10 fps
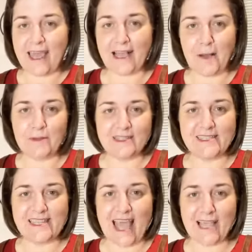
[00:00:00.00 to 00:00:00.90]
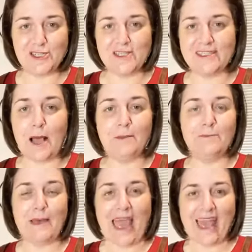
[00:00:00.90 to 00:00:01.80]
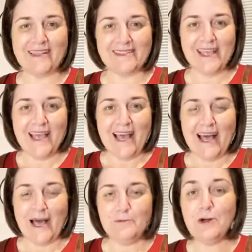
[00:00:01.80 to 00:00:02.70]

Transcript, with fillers: a couple of stashes, couple of bags uh,